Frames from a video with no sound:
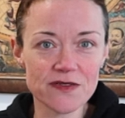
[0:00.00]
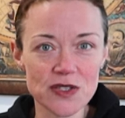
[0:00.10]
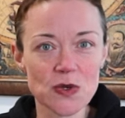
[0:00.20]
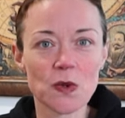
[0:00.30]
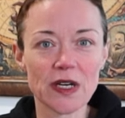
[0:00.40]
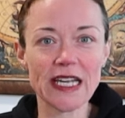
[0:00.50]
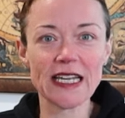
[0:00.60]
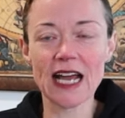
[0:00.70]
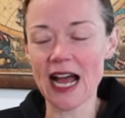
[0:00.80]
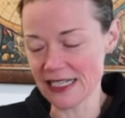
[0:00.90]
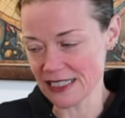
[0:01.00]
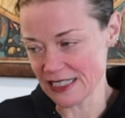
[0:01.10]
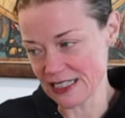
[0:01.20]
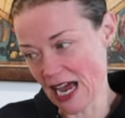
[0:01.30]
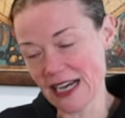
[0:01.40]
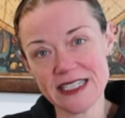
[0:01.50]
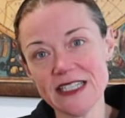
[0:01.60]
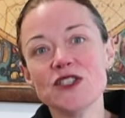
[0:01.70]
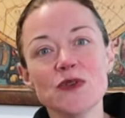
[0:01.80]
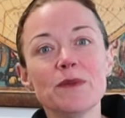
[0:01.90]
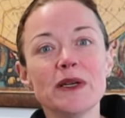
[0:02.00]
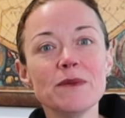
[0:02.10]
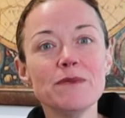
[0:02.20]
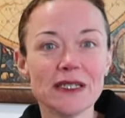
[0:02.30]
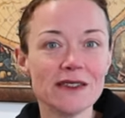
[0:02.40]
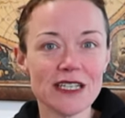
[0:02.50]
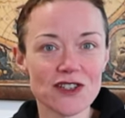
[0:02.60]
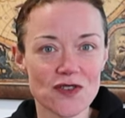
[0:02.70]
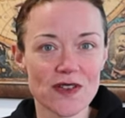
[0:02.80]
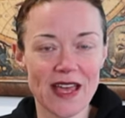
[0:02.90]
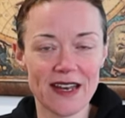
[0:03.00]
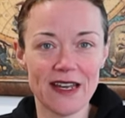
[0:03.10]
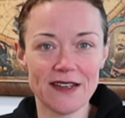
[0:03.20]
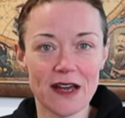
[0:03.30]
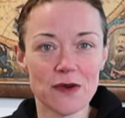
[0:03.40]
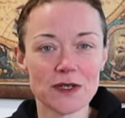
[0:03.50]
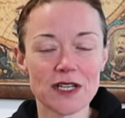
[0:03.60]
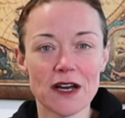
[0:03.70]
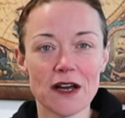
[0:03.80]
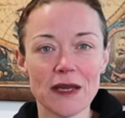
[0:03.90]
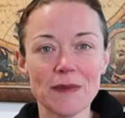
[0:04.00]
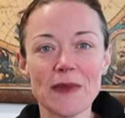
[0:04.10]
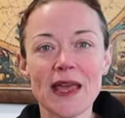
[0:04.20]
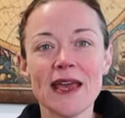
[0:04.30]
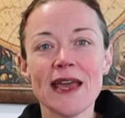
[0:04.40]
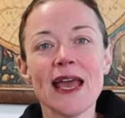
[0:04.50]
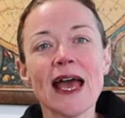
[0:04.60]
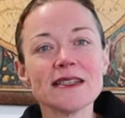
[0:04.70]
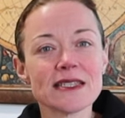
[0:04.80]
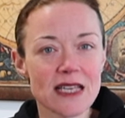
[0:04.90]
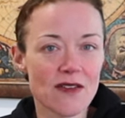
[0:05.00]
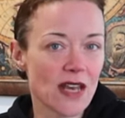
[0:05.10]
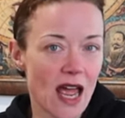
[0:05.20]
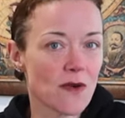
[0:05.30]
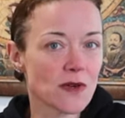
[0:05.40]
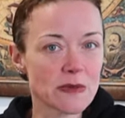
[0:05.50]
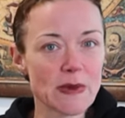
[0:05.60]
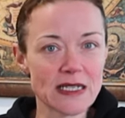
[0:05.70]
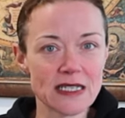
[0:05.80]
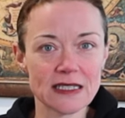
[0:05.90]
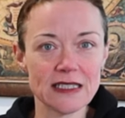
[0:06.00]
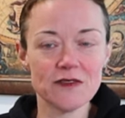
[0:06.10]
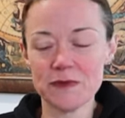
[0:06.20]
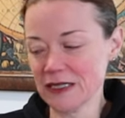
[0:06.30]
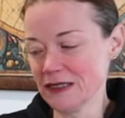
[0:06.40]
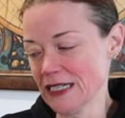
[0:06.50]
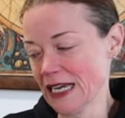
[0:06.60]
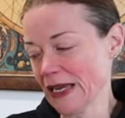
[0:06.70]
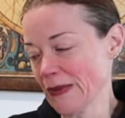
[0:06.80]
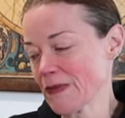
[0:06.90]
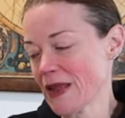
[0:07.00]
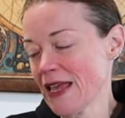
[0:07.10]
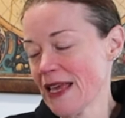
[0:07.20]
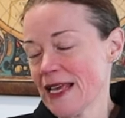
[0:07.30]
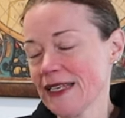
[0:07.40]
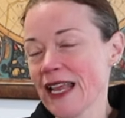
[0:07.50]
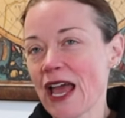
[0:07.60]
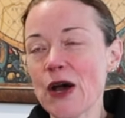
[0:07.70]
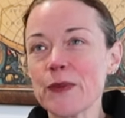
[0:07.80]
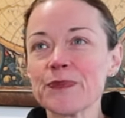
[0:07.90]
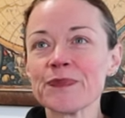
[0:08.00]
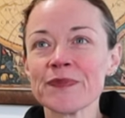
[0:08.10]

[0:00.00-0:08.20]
of sorting. I, I did do a bit of building during that eight hour time, and seven hours basically of building. Now,